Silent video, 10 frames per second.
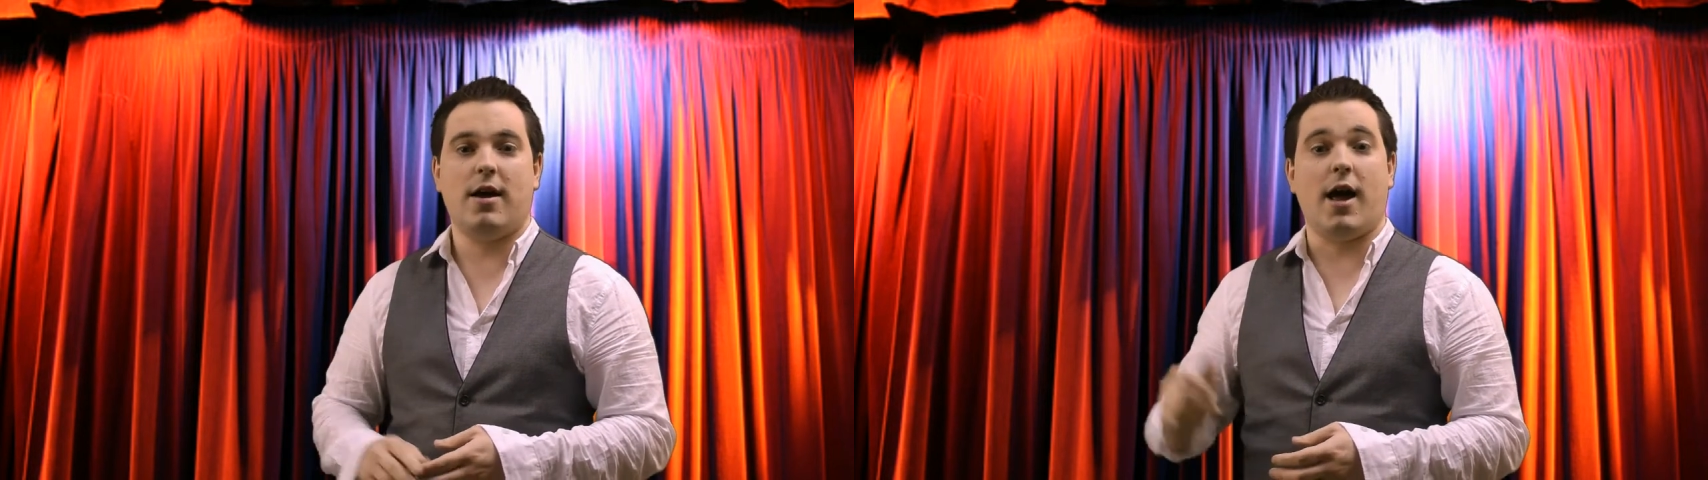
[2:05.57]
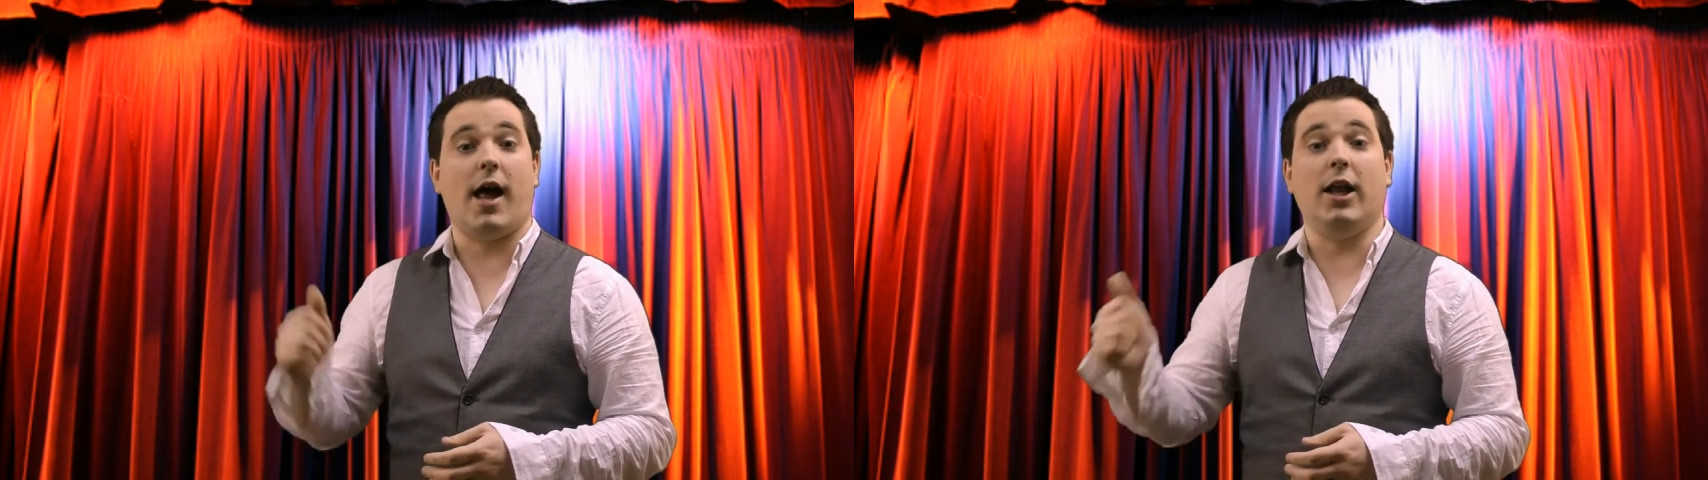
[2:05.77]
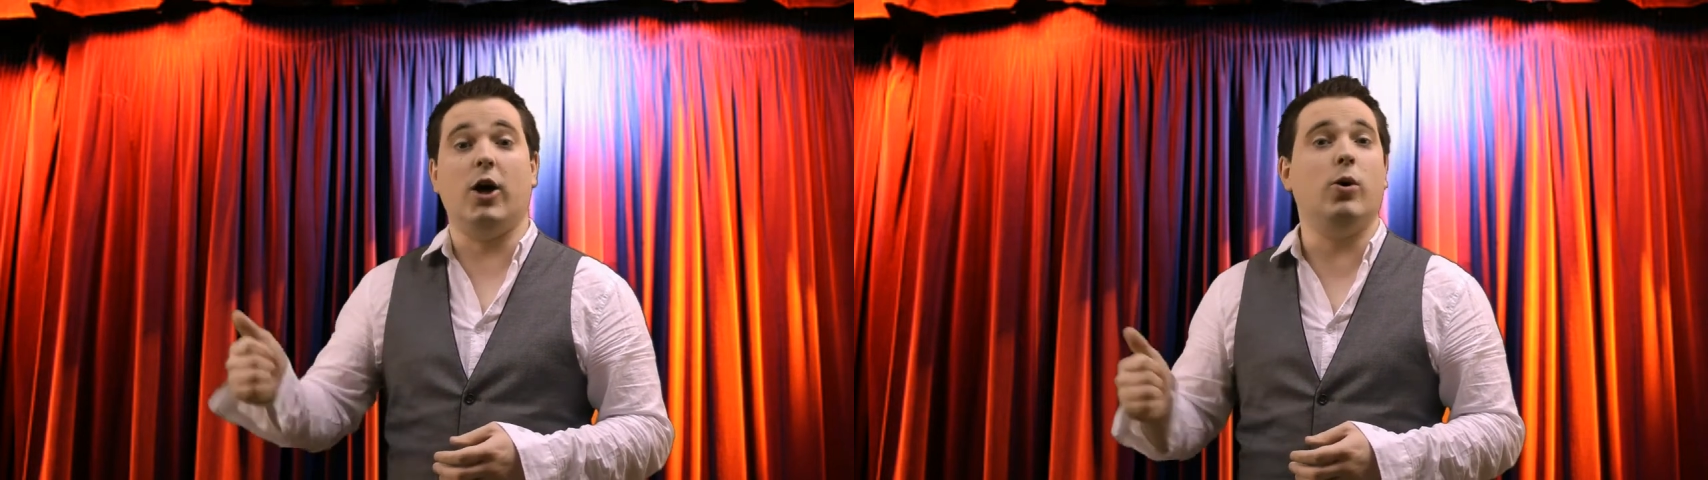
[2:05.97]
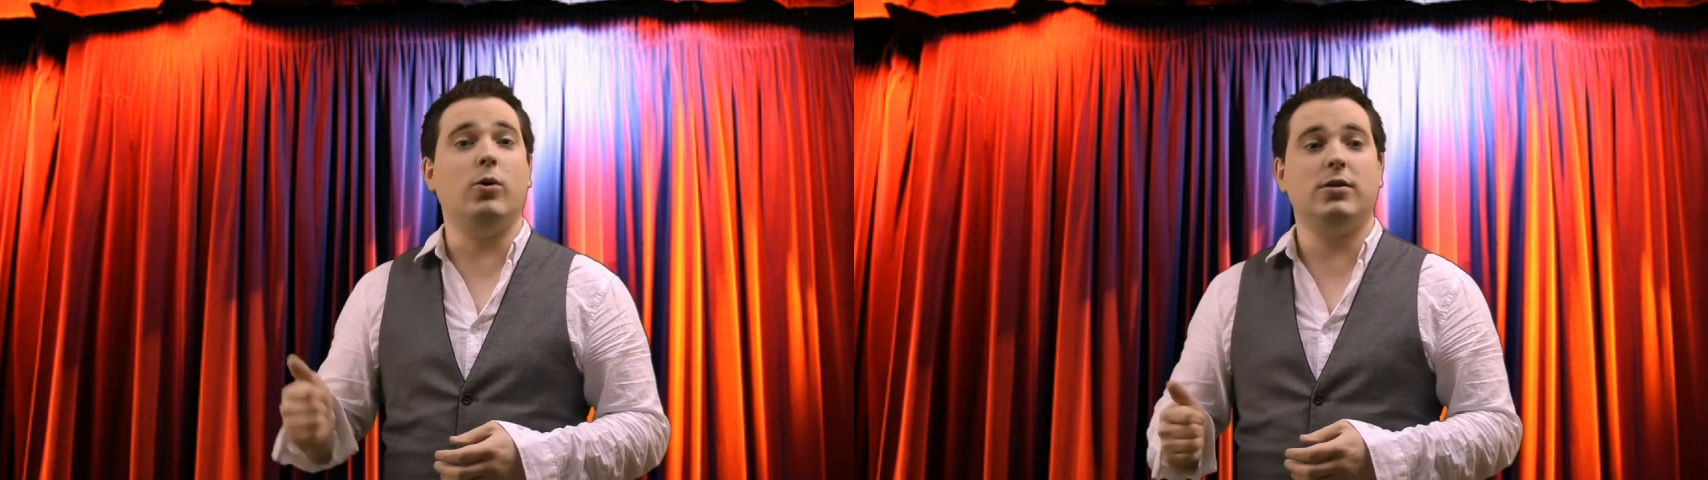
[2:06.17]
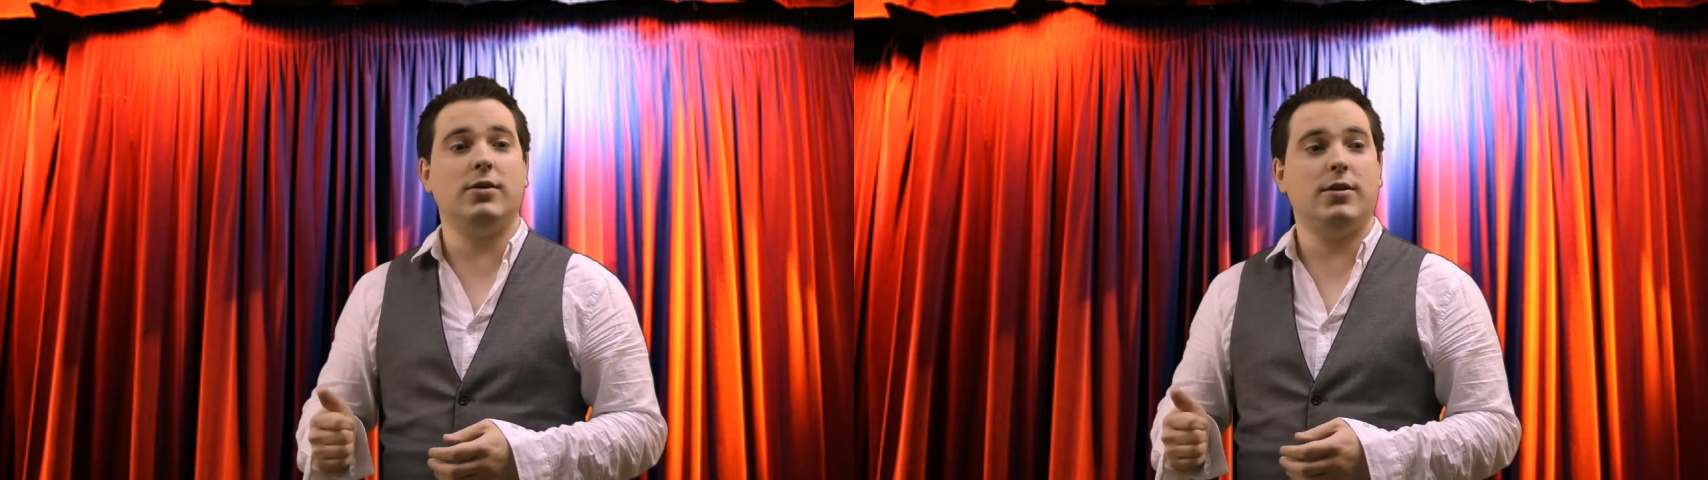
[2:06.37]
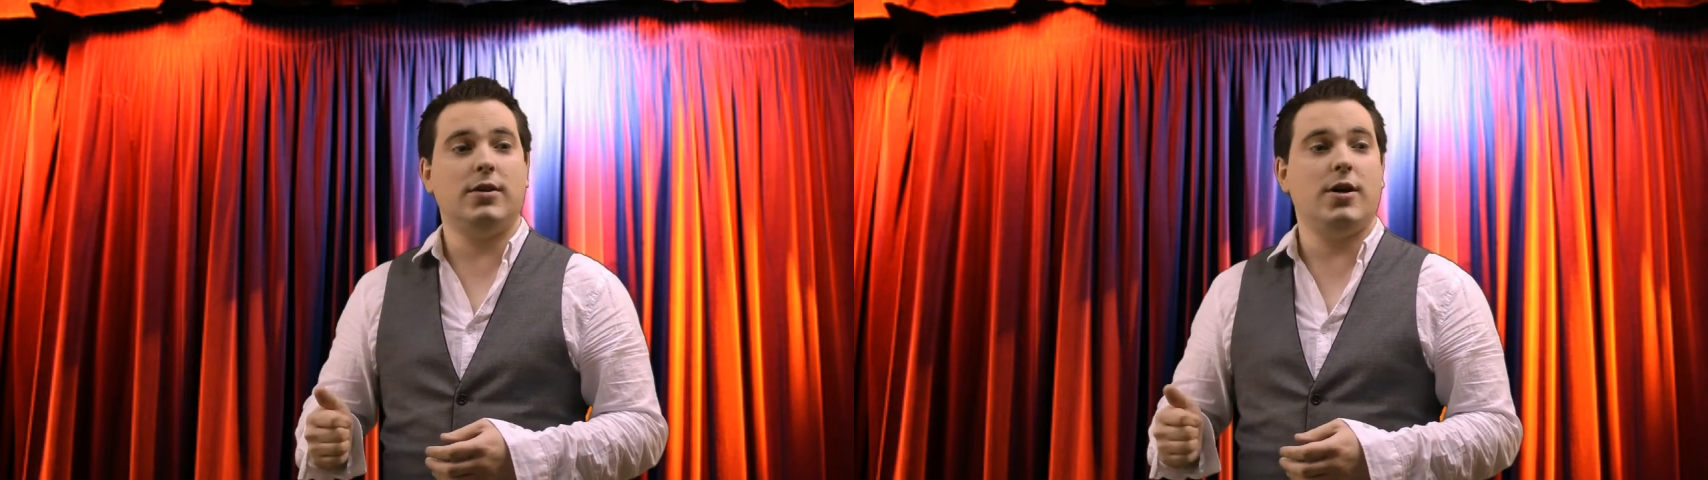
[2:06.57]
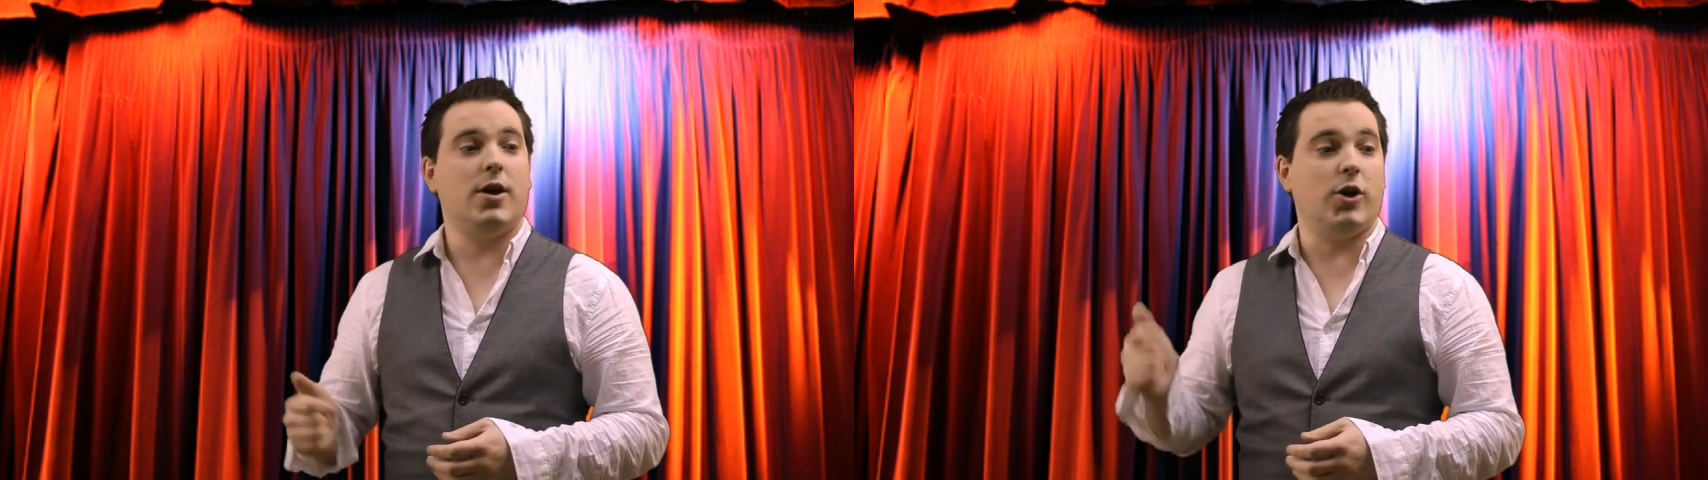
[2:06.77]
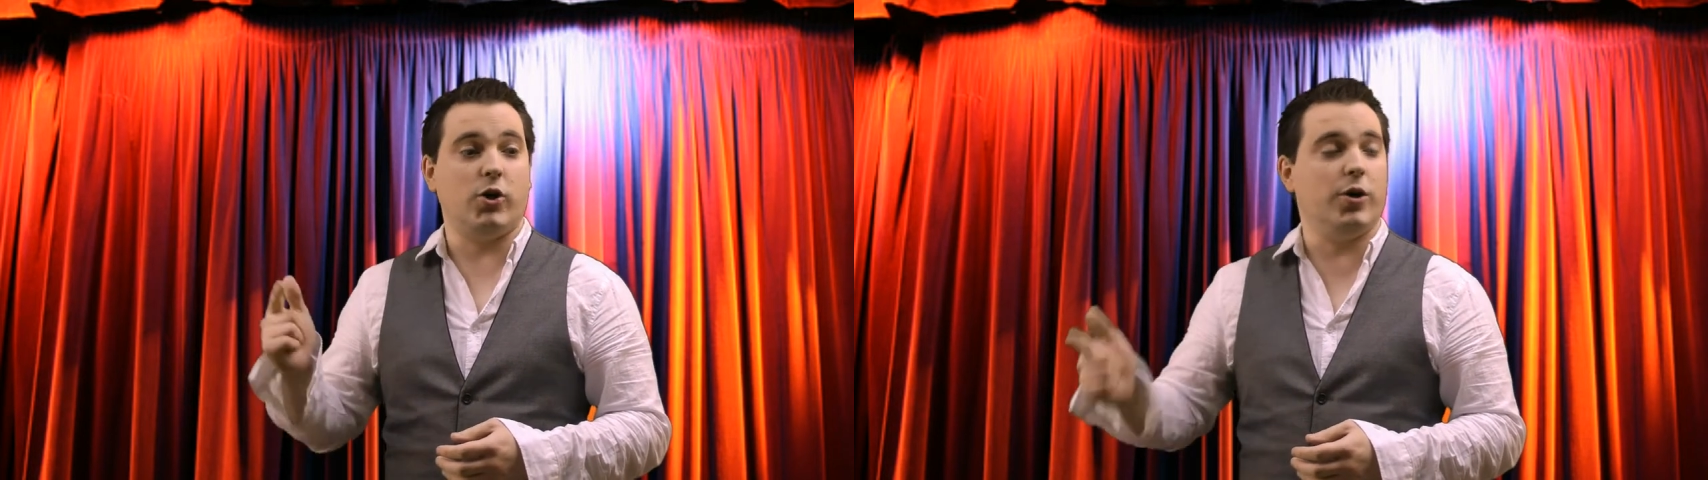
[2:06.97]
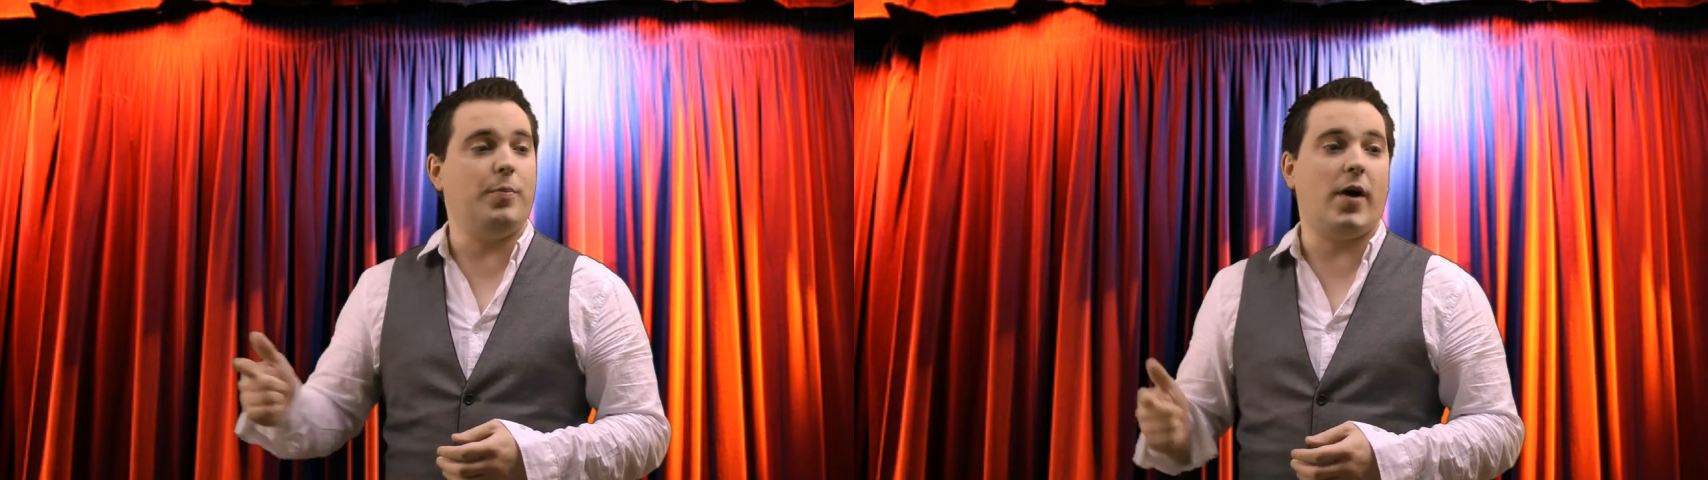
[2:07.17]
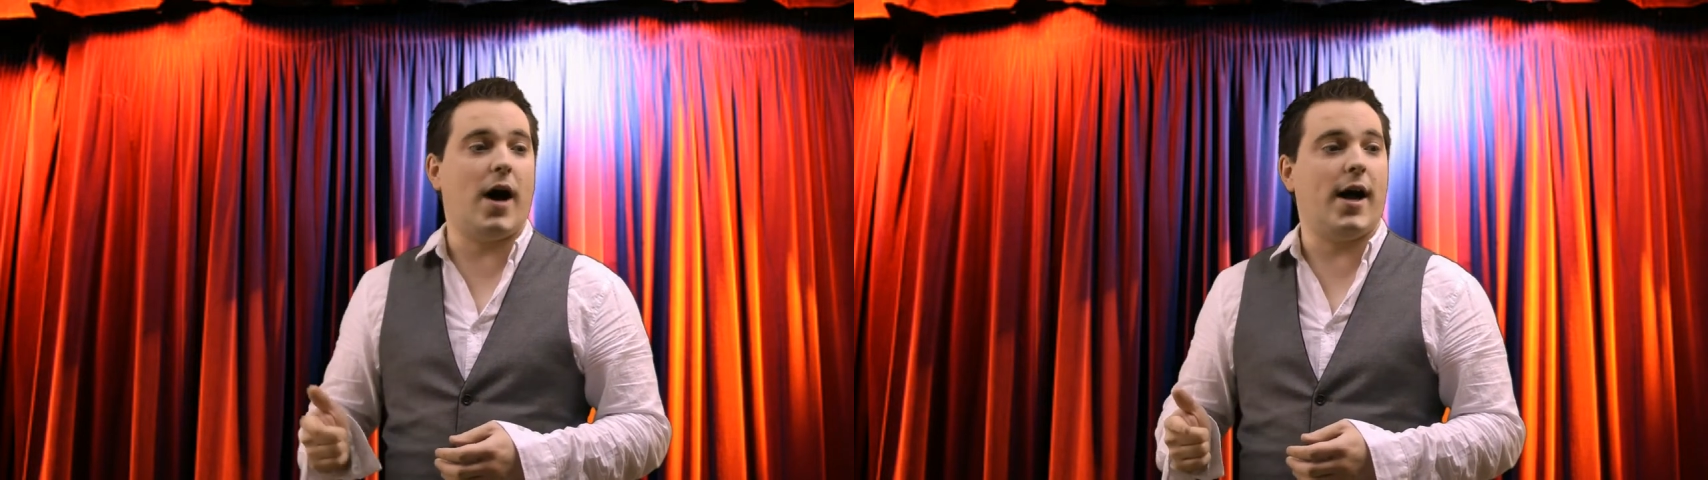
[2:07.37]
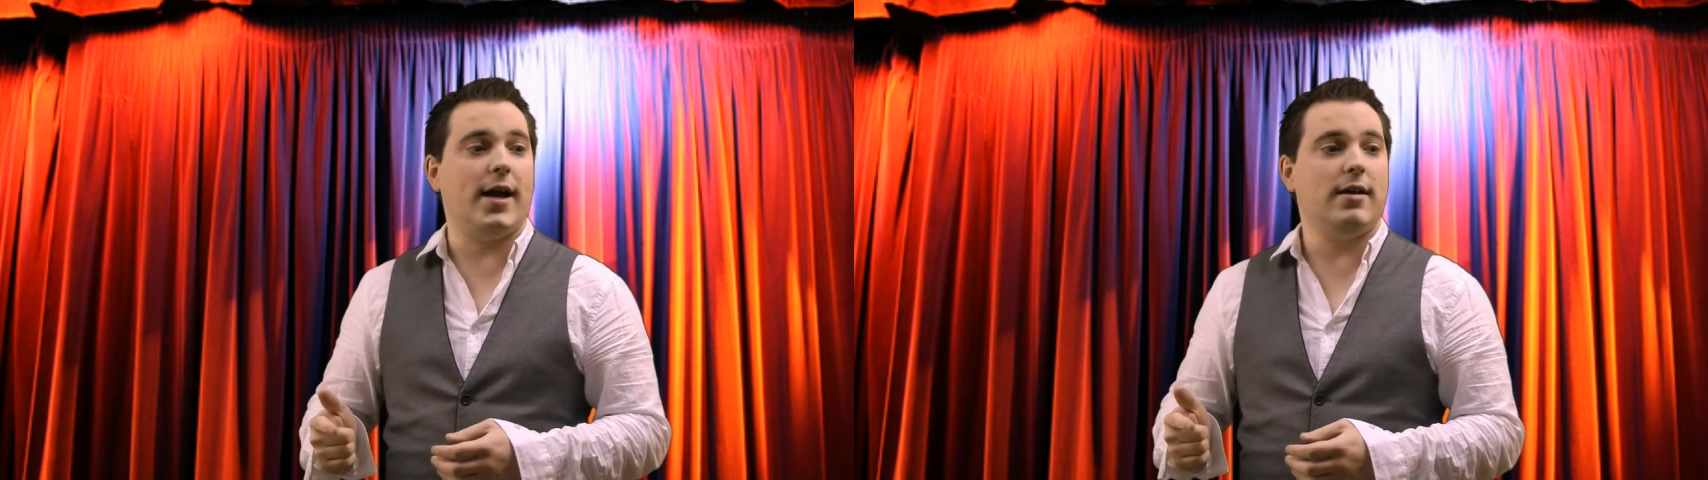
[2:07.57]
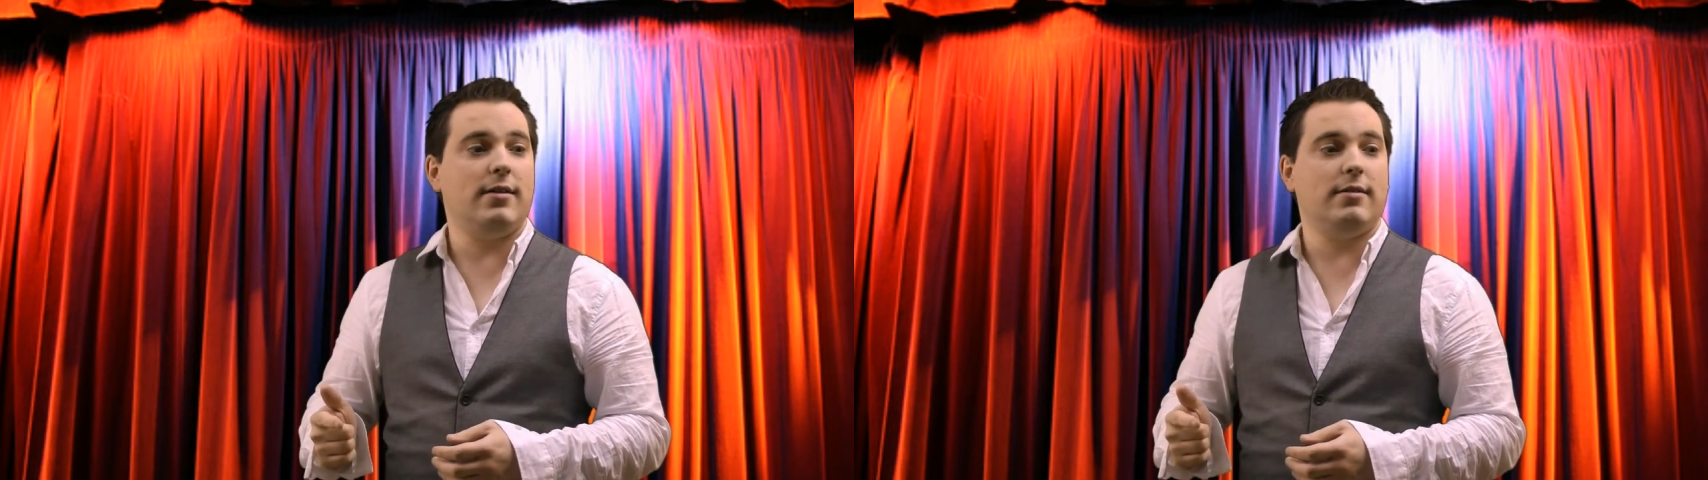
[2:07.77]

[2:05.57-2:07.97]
hello, goodbye,